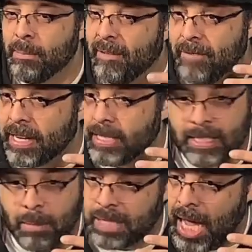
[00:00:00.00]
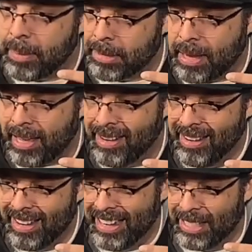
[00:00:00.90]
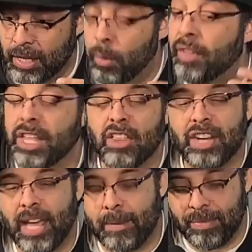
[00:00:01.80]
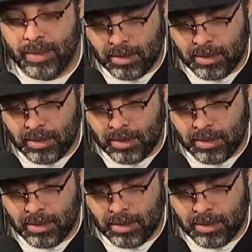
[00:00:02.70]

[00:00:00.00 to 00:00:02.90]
But fucking sometimes, man, the other day,